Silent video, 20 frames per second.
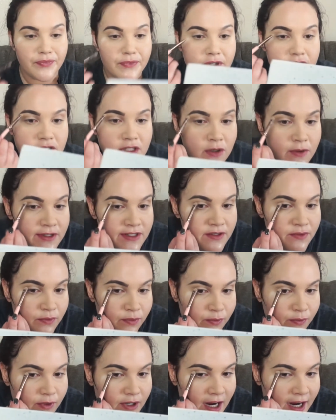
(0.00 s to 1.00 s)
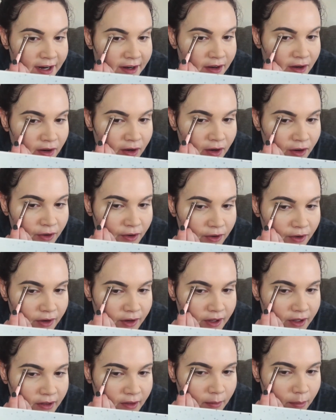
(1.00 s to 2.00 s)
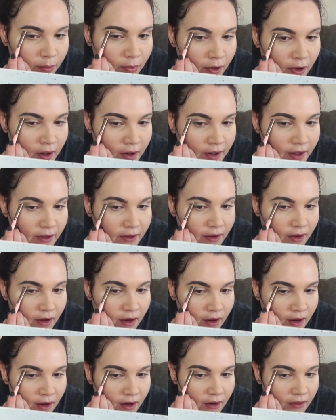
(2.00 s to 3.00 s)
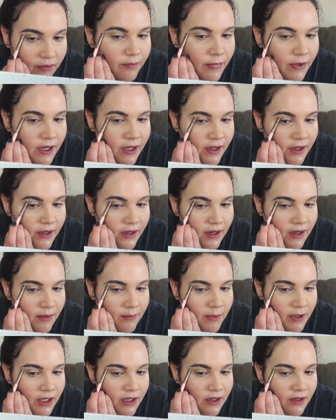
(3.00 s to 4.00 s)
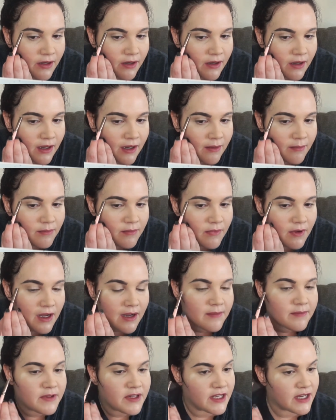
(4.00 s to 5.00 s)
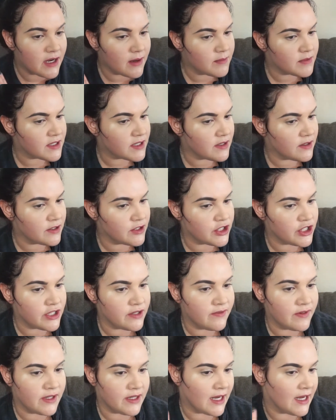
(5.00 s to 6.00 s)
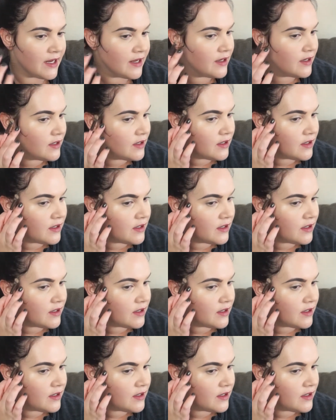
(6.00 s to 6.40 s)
So it's kind of harder to get the product off. But I mean, I think I'm still achieving that